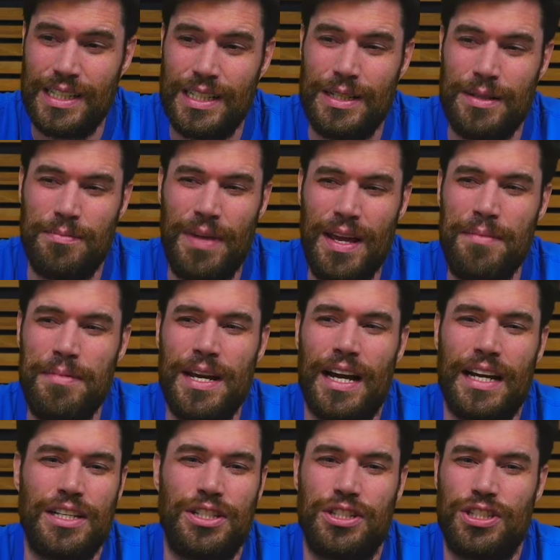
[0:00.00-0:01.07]
Maybe I
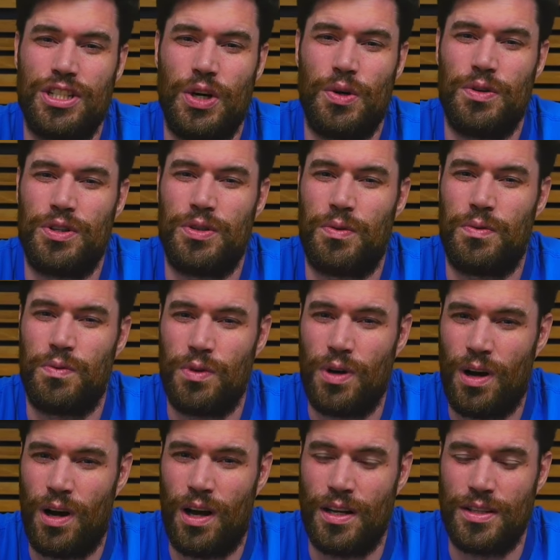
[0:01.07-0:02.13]
could just go with
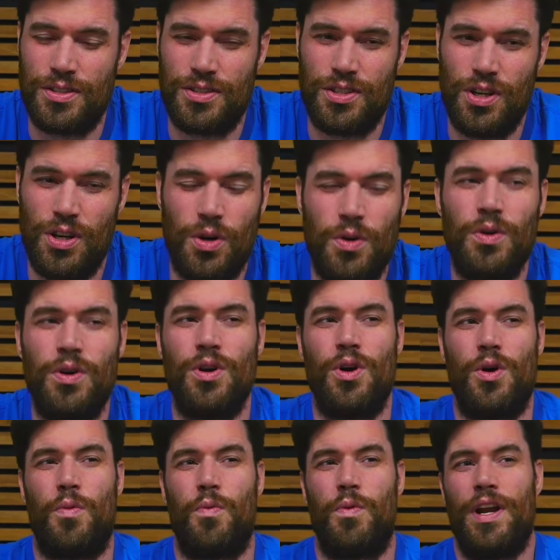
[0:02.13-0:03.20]
raw. So
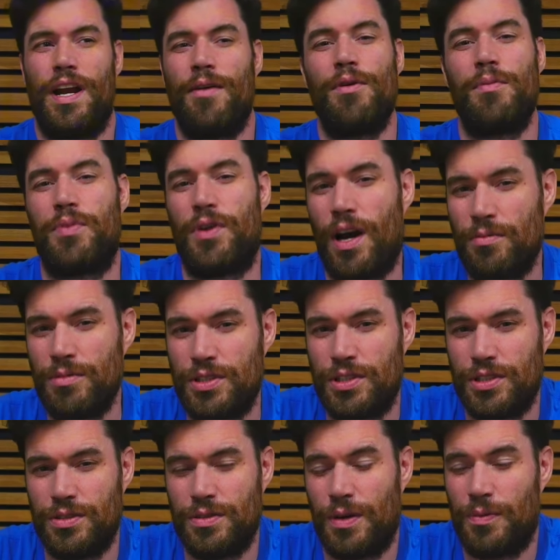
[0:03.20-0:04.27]
what I would probably
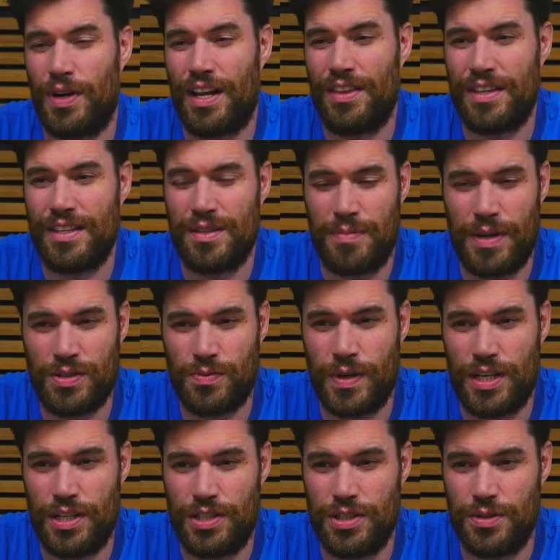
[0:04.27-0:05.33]
do, and what I think the best way
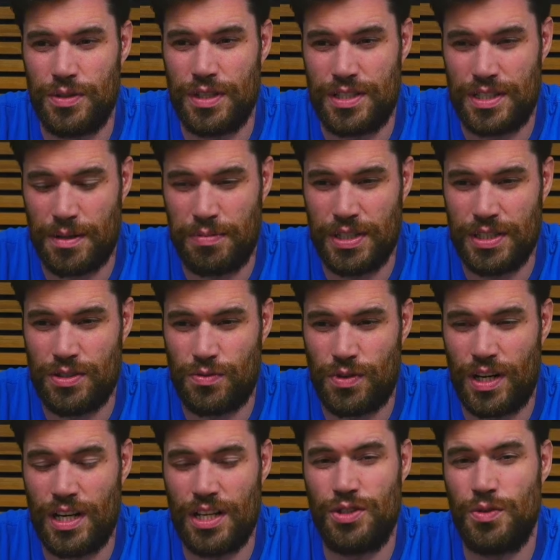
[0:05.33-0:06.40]
to do is to complete this
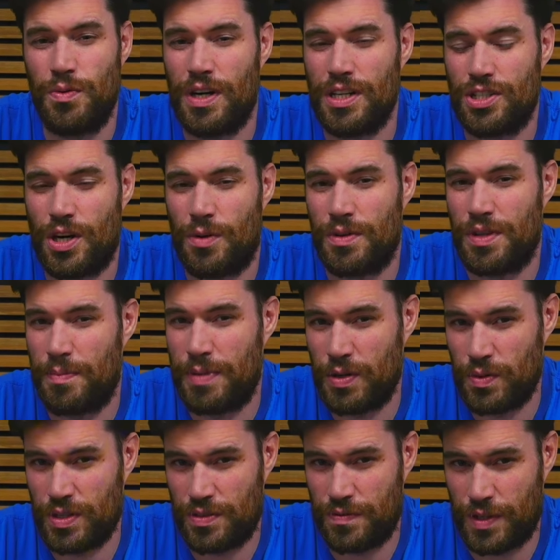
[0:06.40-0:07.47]
run, is you want to start with the big
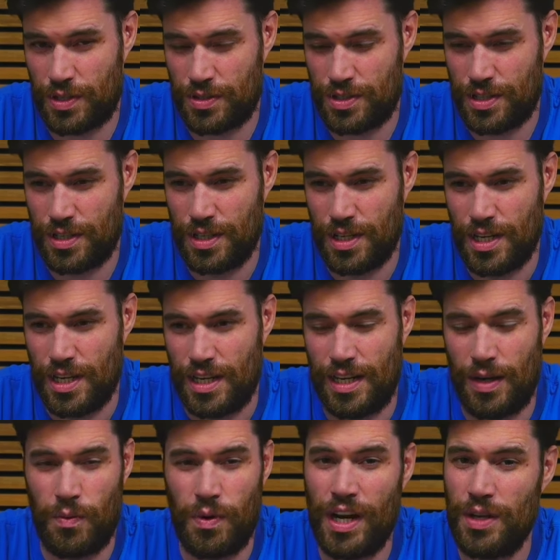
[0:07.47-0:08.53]
ones first.
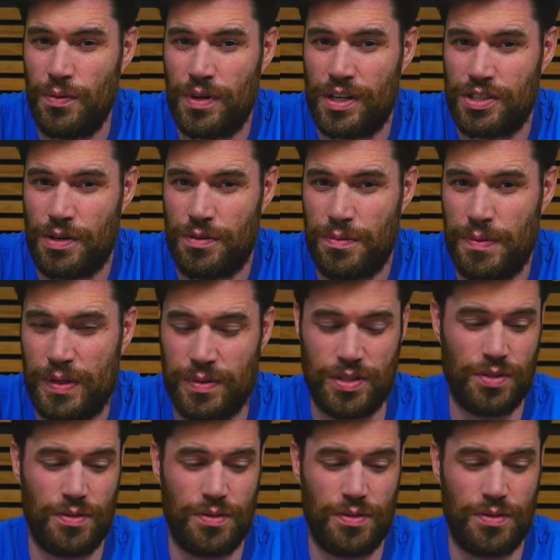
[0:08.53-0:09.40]
Now, why do you want to start with the big ones?